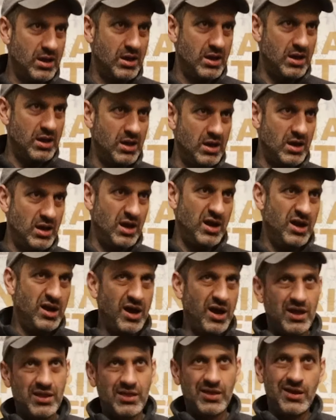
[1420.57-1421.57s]
yeah. and
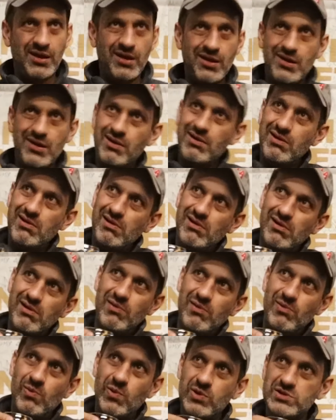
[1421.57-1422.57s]
not the
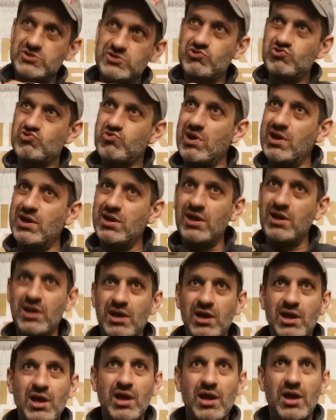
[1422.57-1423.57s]
what's
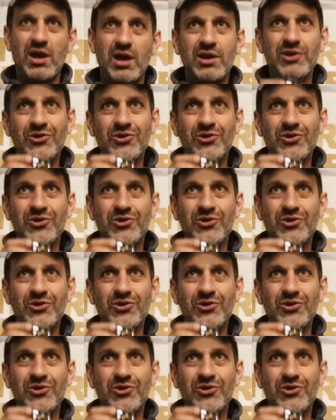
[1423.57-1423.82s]
trendy, what ah.